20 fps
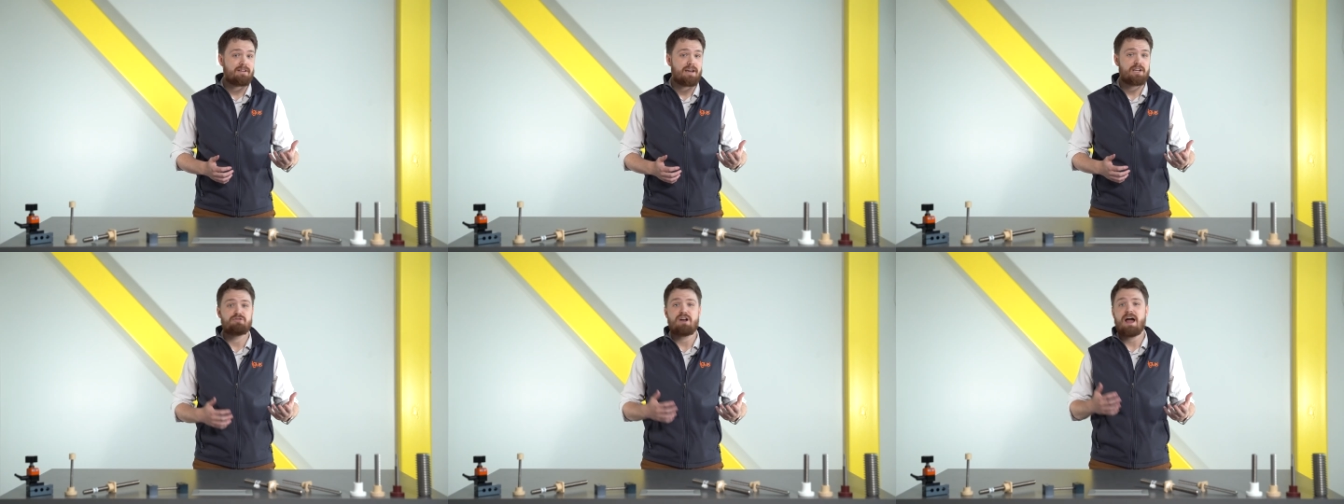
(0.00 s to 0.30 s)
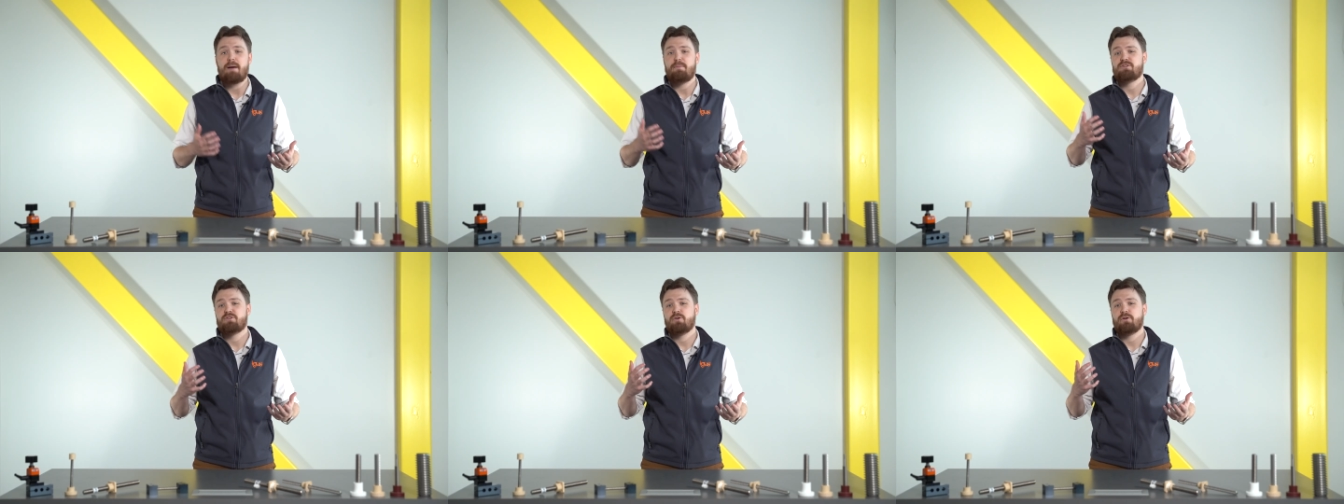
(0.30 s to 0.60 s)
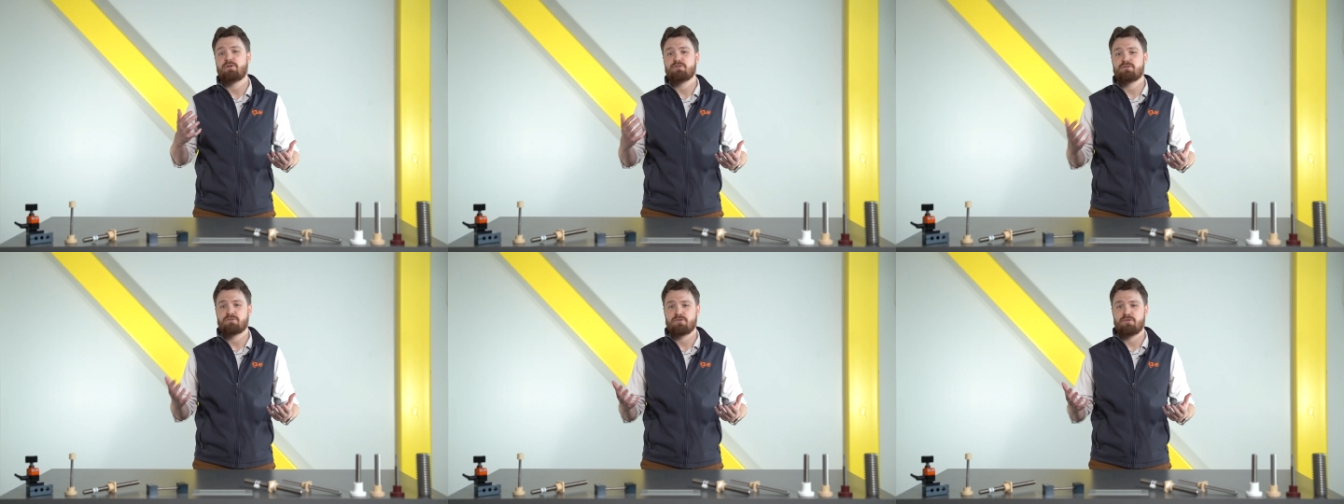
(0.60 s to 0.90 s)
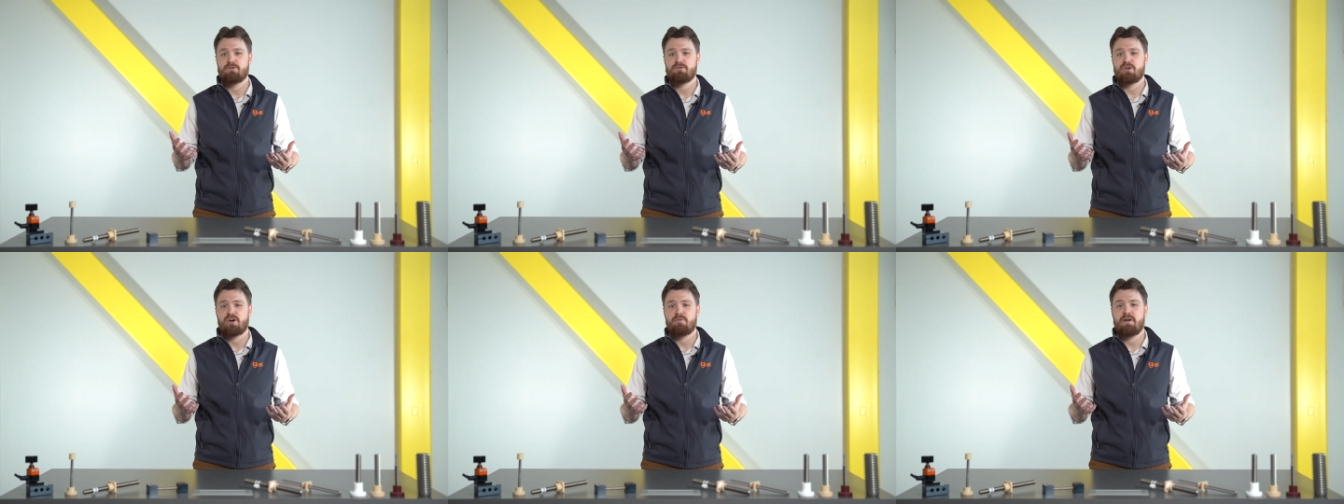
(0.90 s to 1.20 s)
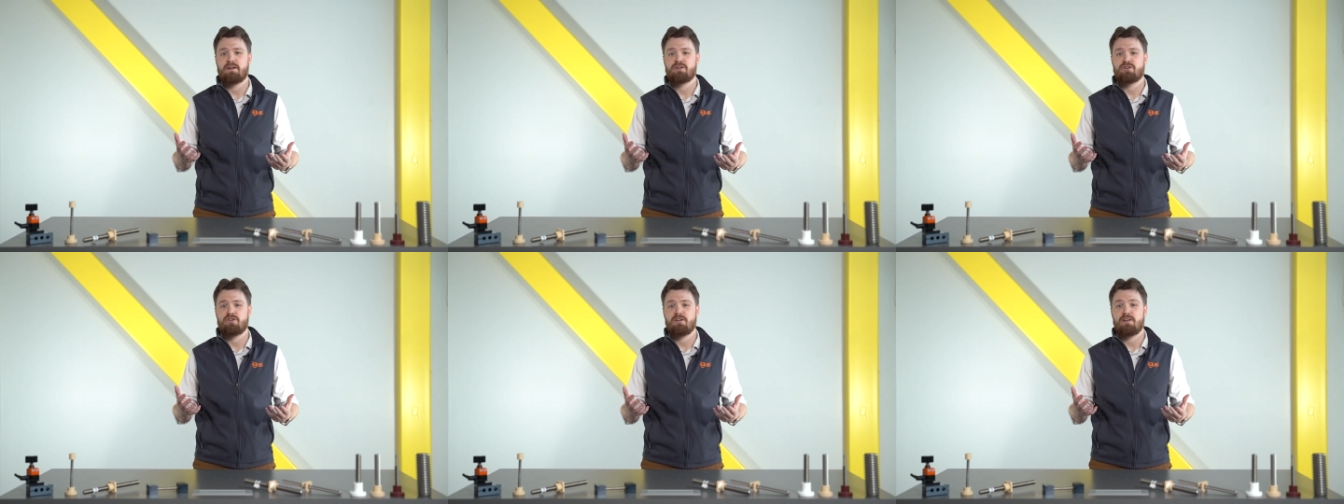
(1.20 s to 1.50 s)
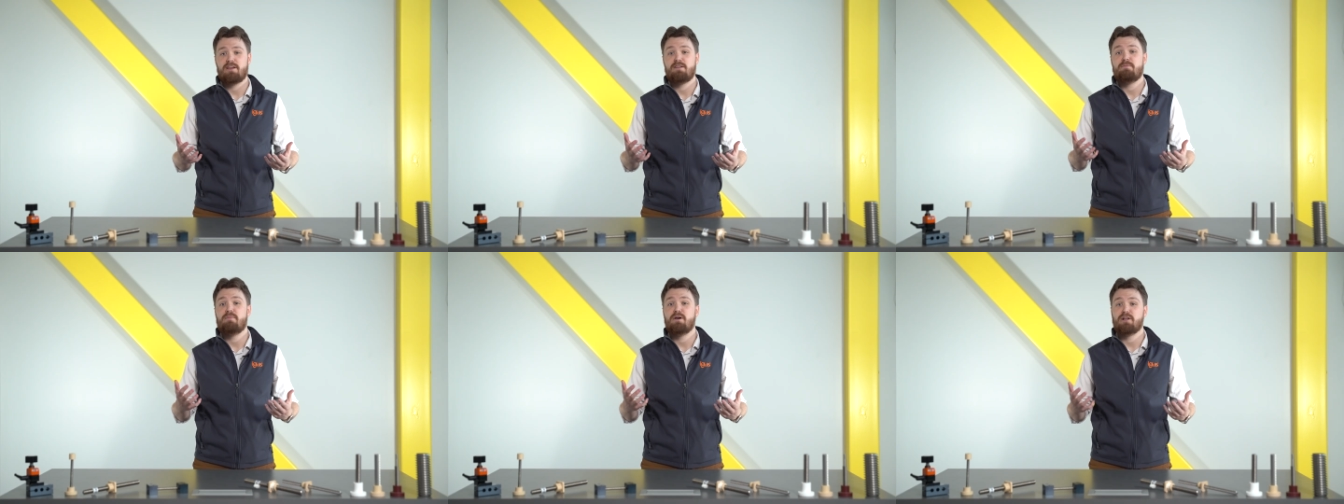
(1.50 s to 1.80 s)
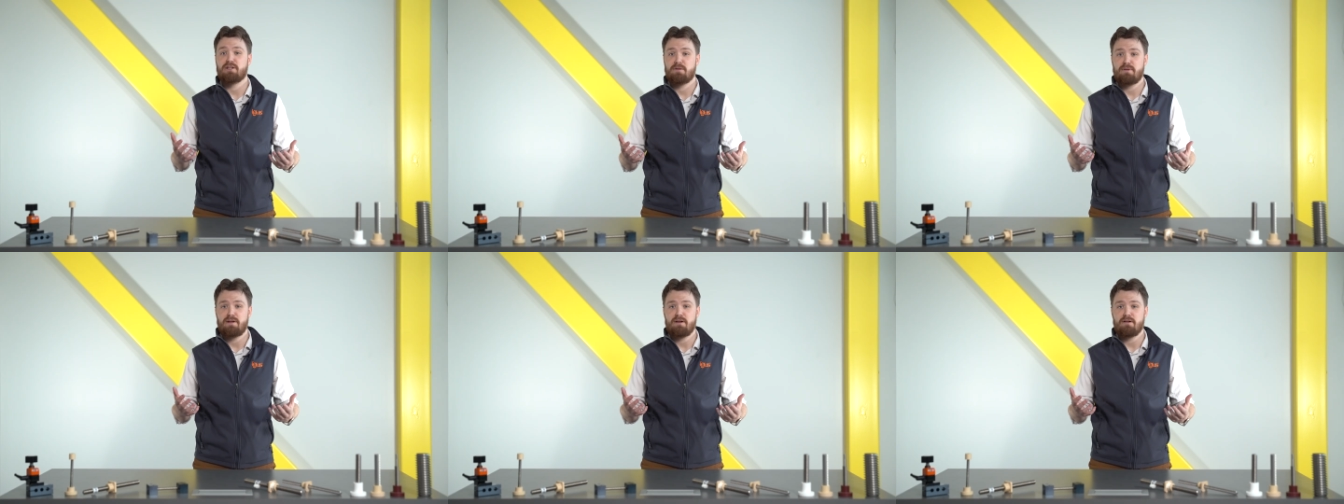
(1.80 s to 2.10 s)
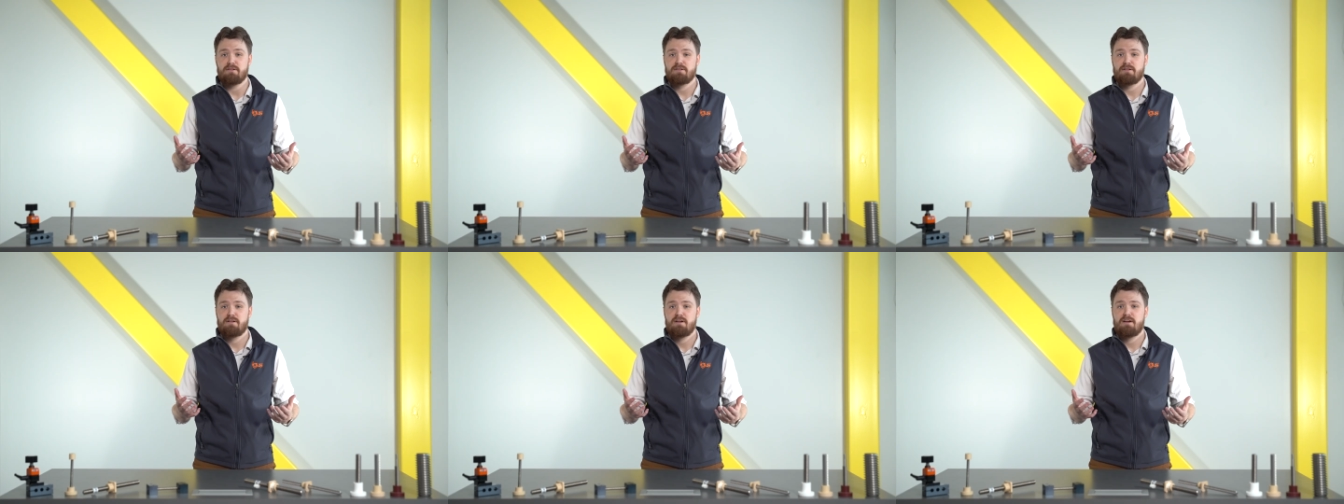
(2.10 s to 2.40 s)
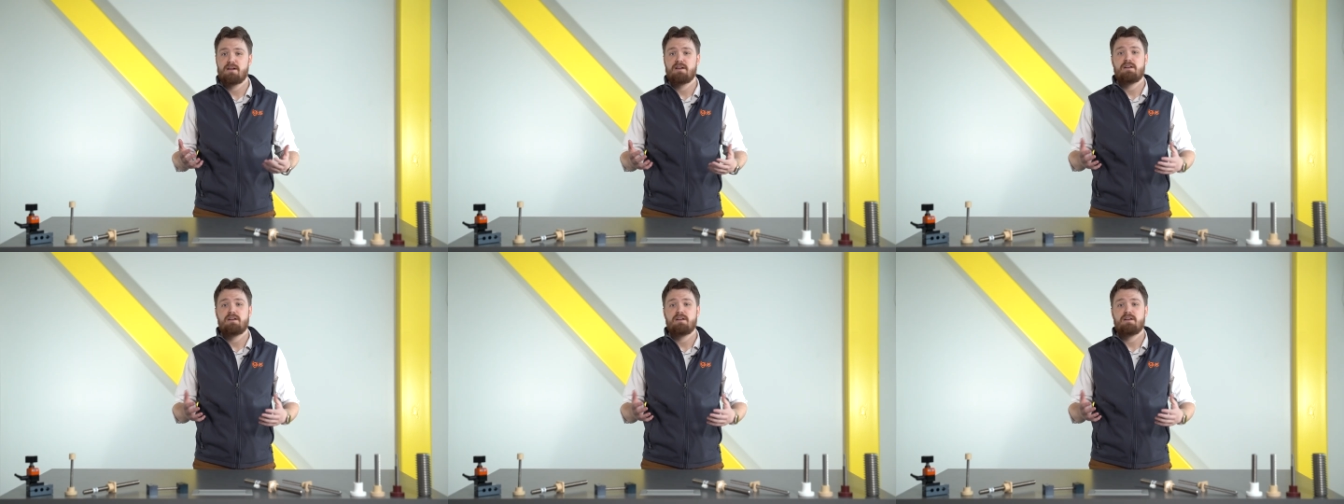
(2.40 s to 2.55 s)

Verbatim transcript: and trapezoidal screws are measured in millimeters.